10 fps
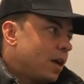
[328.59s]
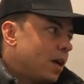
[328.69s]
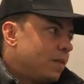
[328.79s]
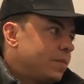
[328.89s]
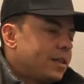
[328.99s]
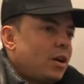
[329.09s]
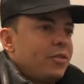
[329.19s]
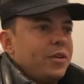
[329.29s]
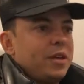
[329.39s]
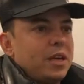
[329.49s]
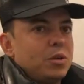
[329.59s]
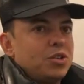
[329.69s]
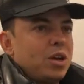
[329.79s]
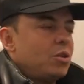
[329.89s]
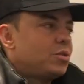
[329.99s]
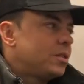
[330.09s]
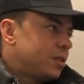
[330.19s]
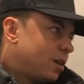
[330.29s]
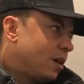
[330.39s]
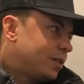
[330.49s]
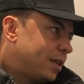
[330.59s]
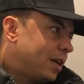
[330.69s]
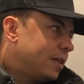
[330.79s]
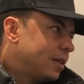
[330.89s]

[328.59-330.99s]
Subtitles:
I don't think he would have chosen to start today.